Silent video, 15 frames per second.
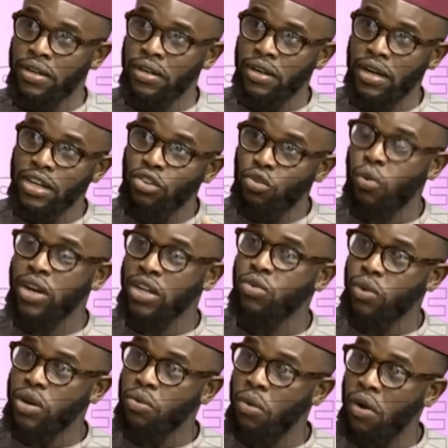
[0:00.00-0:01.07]
in
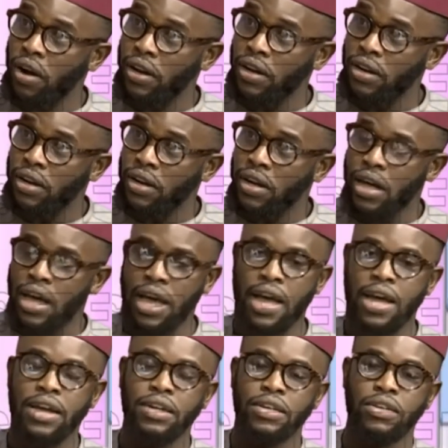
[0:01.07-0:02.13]
2021.
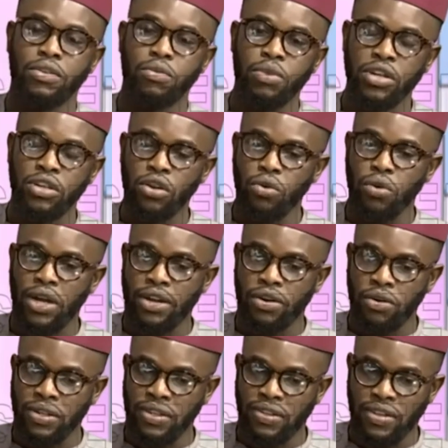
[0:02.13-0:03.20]
And when you look at
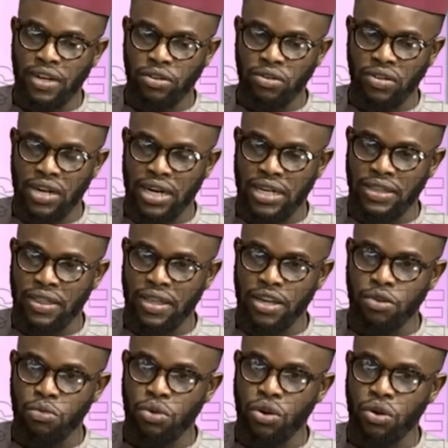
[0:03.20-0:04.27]
other sectors that I
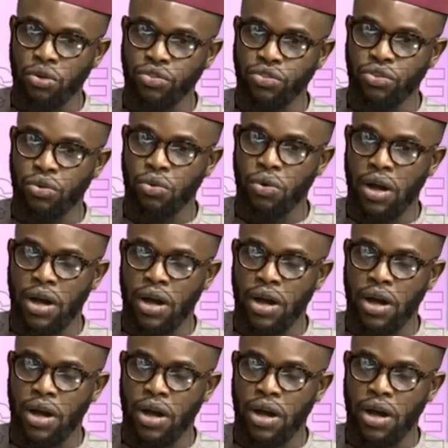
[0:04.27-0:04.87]
think would also